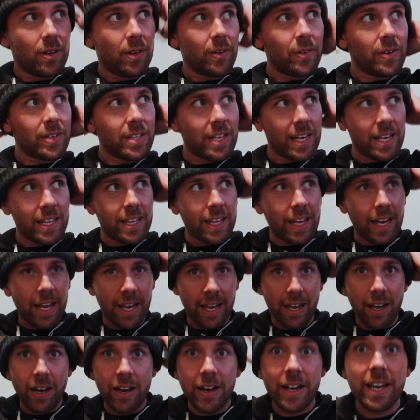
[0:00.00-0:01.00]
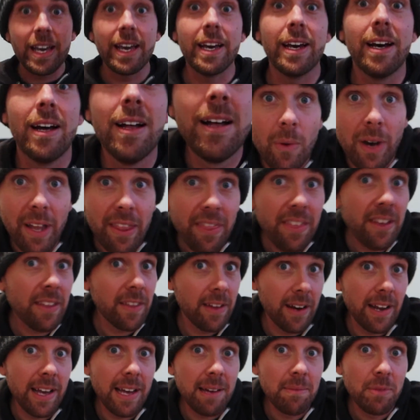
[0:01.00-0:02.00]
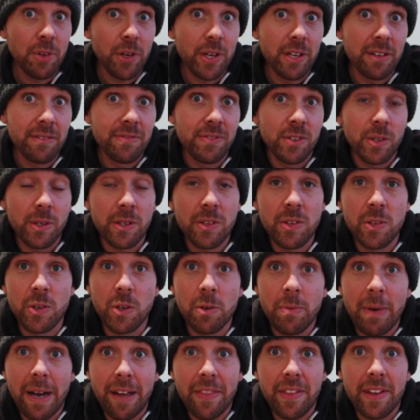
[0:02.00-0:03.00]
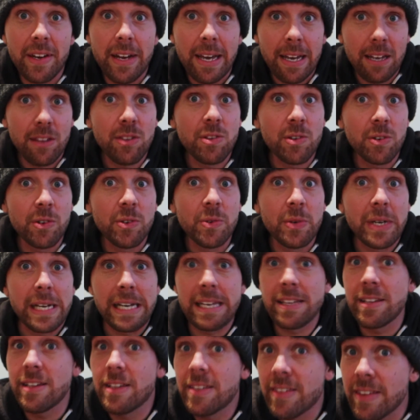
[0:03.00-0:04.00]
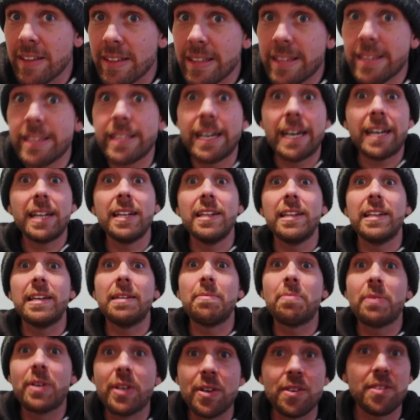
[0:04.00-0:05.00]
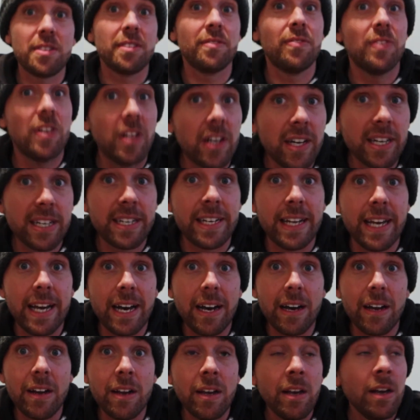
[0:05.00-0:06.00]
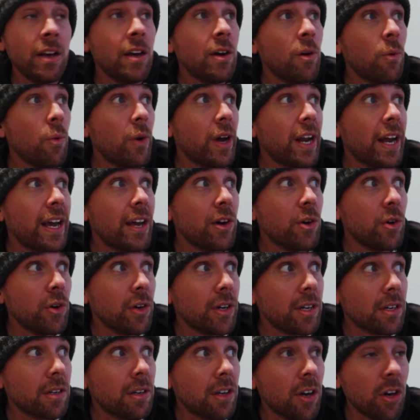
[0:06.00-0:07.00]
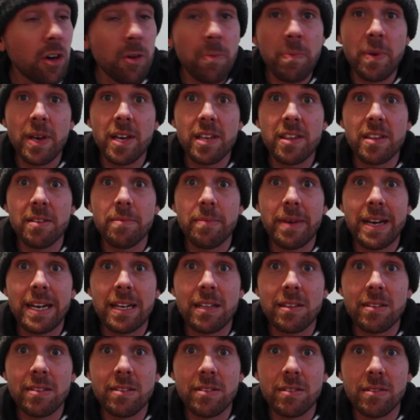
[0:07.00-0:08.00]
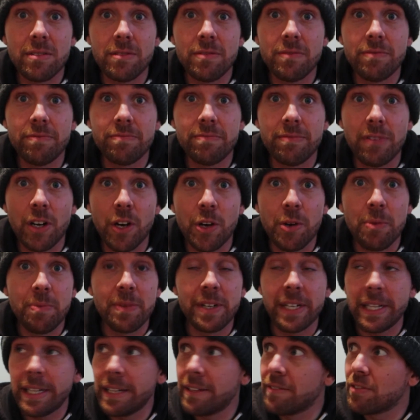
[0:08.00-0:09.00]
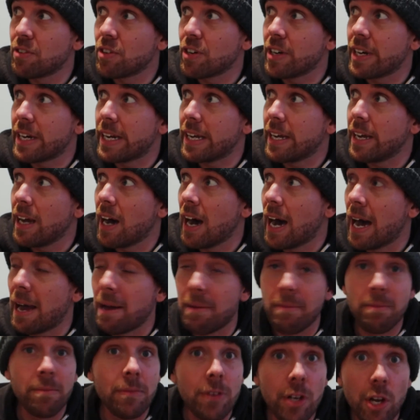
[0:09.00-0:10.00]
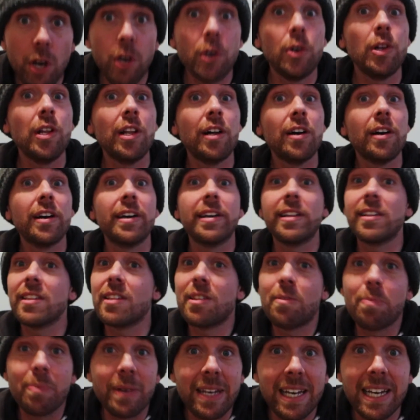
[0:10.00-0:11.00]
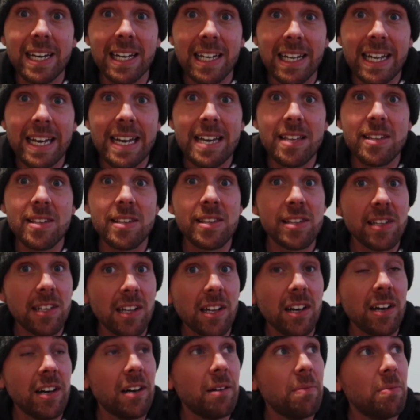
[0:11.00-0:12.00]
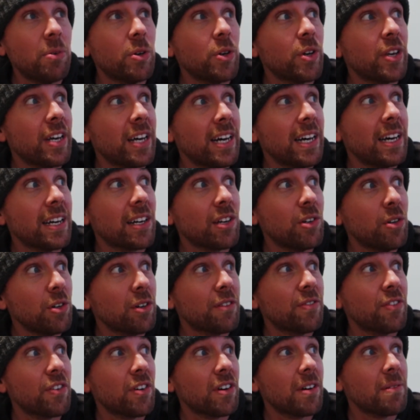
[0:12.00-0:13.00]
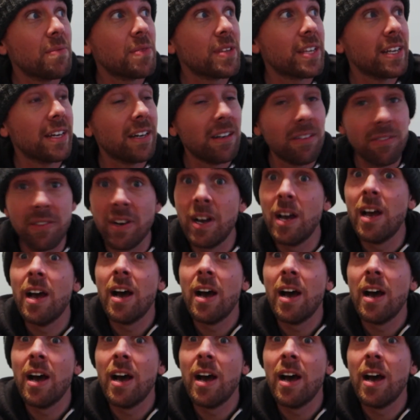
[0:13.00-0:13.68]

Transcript: What was I saying? Oh yeah. One thing that I am looking forward to about the next 2 weeks is that suddenly, because of lockdown, when I order copious amounts of home delivery, I'm no longer just being a lazy slob who can't cook for himself.